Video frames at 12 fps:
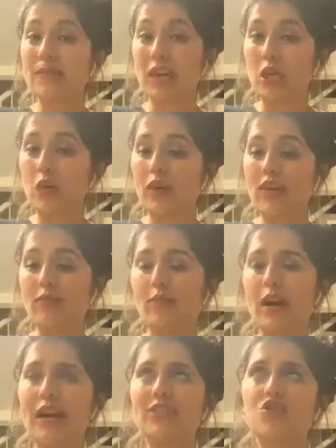the microwave,
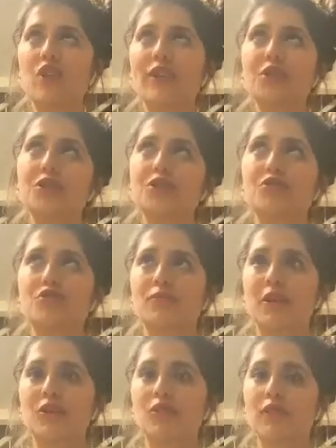but I try not to use the
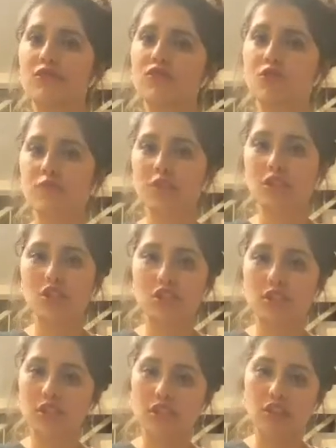microwave too much
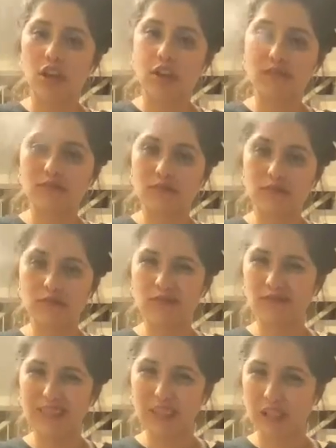because it's not
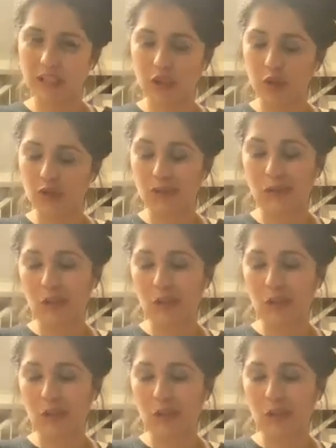good to use the